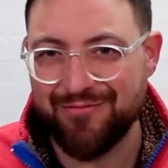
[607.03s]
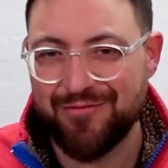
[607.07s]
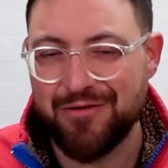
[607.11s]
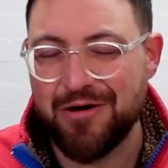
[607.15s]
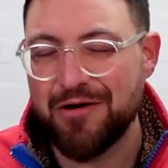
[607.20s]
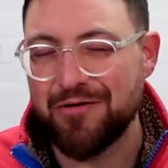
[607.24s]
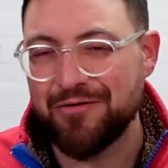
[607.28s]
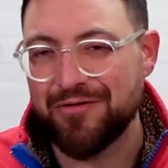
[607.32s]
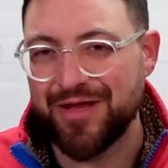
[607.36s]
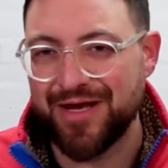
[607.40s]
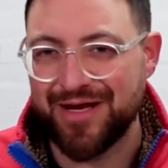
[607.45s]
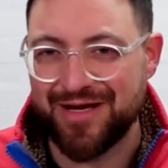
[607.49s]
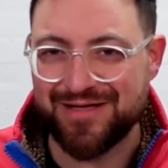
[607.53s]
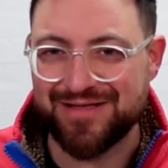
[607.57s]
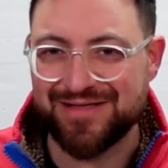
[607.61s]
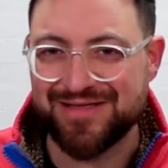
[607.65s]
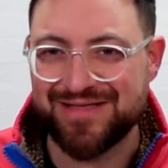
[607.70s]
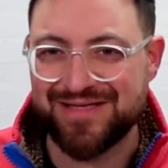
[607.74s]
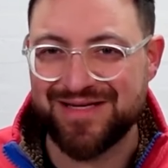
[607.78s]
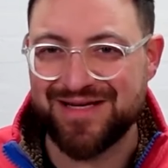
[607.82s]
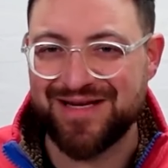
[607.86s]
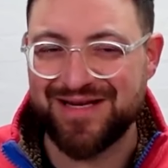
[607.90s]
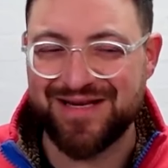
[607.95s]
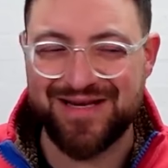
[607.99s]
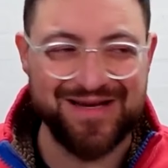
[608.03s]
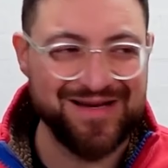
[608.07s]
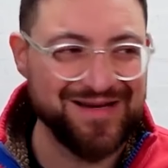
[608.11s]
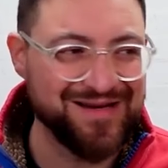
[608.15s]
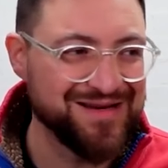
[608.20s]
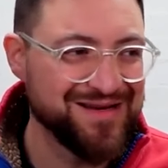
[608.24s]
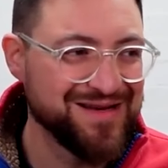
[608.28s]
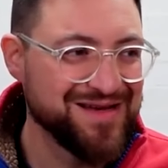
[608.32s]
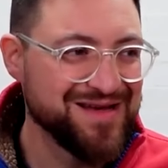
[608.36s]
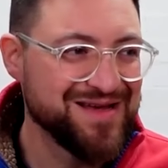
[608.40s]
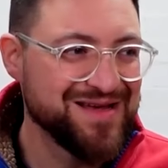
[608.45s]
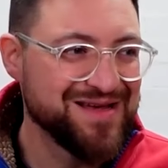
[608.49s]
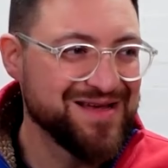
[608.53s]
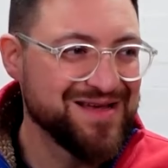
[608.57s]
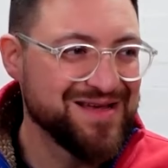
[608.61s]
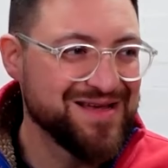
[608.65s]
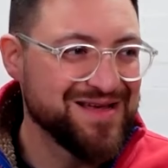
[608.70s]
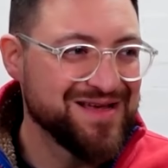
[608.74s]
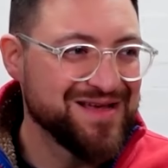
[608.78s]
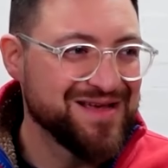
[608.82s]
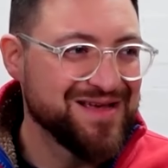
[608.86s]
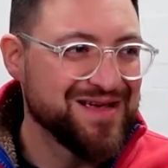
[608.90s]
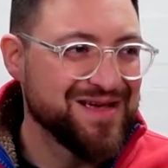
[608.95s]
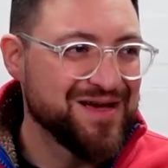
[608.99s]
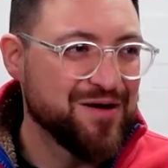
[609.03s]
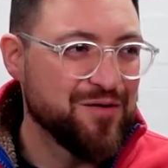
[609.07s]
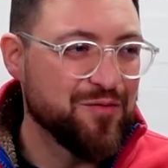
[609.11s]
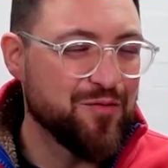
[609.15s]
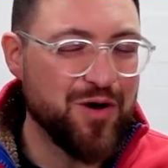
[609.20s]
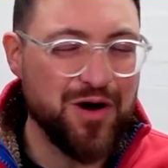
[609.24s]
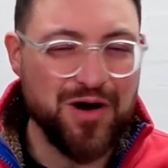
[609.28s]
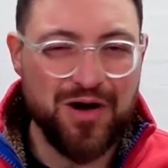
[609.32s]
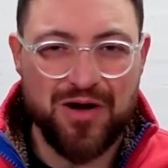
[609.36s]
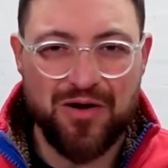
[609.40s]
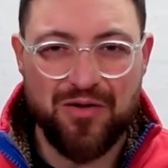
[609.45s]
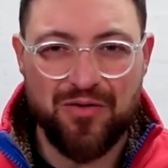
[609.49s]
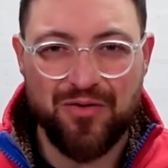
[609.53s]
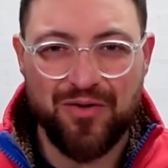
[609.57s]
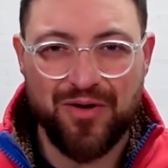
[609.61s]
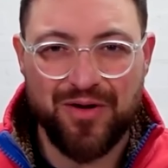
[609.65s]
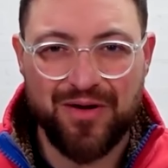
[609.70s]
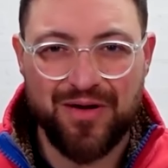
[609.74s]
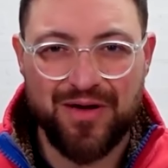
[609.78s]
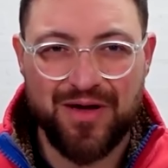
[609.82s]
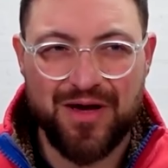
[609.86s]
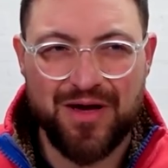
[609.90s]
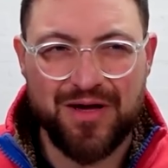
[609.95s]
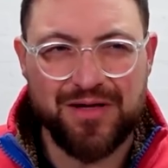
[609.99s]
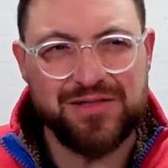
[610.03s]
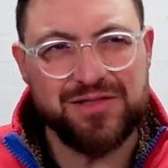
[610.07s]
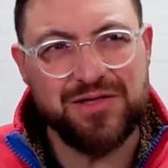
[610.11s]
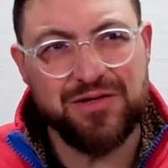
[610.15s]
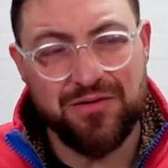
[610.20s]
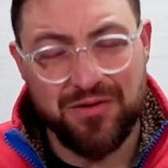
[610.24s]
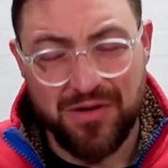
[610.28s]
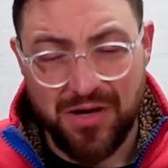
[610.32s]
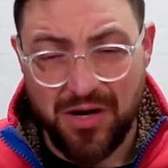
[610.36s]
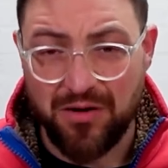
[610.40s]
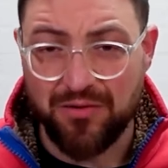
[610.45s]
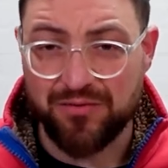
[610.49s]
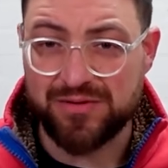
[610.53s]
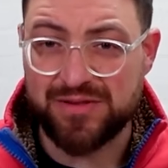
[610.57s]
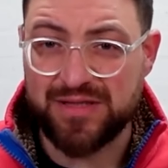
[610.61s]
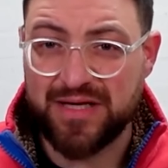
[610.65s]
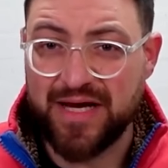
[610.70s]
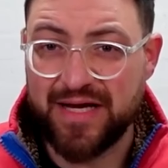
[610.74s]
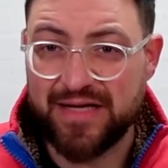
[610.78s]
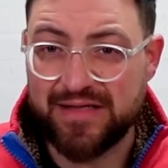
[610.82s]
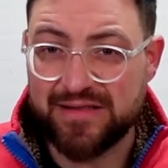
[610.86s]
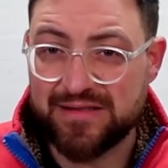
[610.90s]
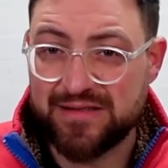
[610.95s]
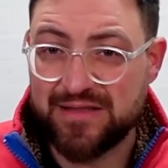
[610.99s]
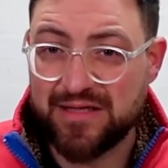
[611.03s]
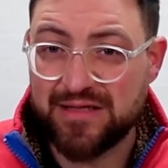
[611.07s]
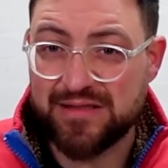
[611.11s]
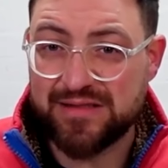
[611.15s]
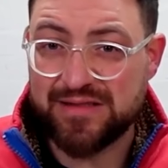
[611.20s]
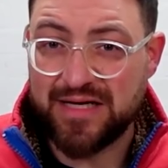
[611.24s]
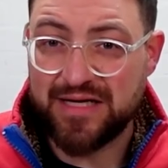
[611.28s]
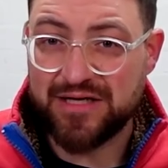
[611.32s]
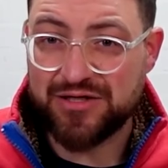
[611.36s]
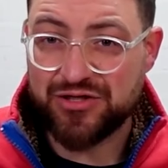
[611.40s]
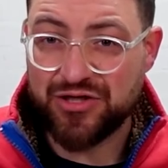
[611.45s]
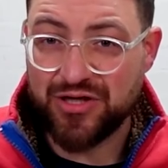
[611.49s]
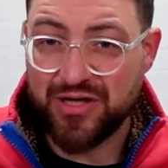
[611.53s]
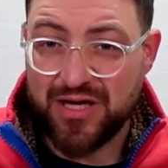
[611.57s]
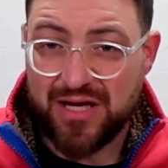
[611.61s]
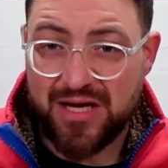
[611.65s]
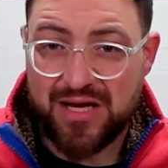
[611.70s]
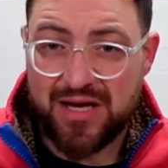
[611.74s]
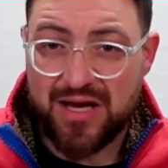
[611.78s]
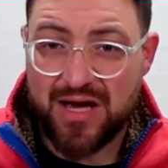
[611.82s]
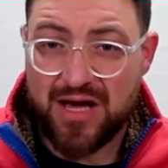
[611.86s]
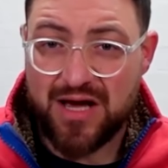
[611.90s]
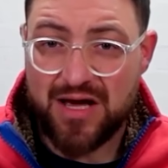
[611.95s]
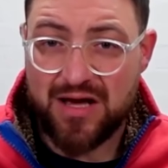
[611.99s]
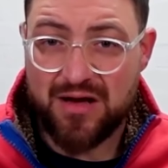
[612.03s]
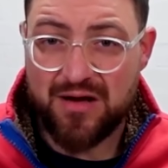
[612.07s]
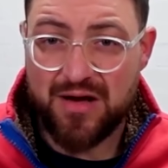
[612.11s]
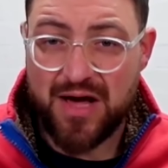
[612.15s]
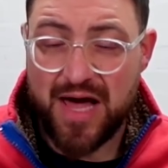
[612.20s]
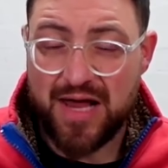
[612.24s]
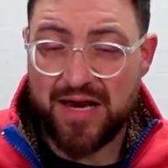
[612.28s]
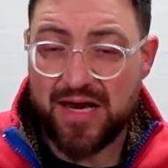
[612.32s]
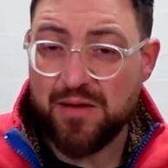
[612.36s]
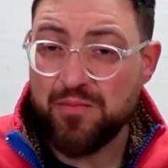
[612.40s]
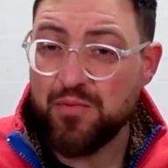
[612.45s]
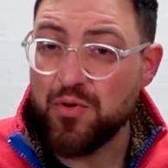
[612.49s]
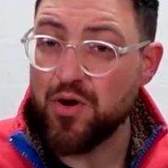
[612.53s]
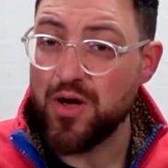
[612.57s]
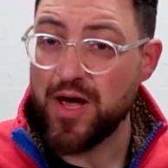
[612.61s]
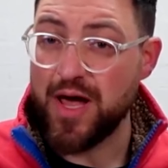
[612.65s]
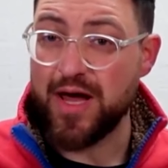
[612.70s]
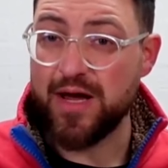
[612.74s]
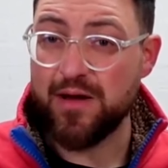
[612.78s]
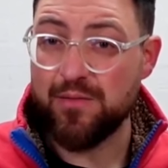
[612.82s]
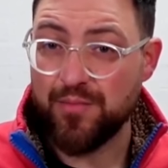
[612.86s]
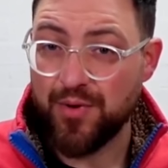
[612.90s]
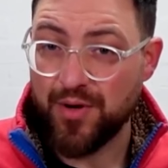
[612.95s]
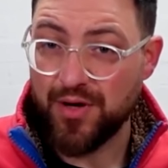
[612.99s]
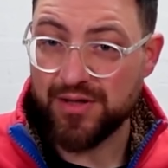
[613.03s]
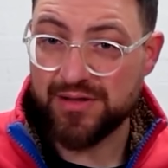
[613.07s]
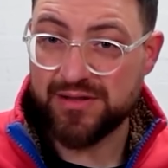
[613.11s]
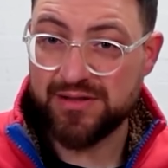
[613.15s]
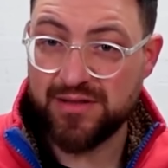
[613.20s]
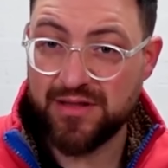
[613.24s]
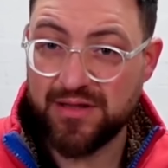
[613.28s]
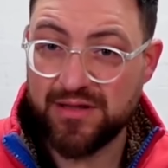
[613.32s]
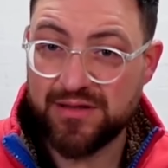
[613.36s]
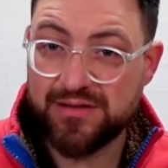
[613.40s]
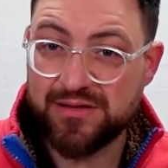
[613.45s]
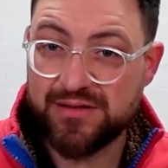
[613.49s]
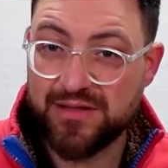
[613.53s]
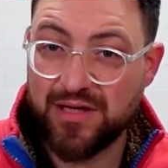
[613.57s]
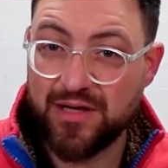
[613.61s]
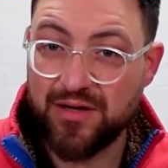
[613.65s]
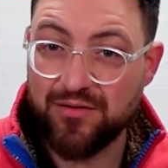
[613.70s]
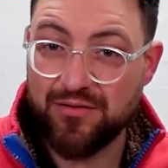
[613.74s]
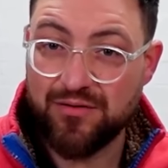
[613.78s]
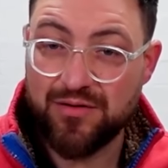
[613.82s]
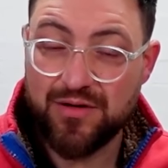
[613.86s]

Well, they conceded 2 goals against us, actually, and they put 8 past us. So,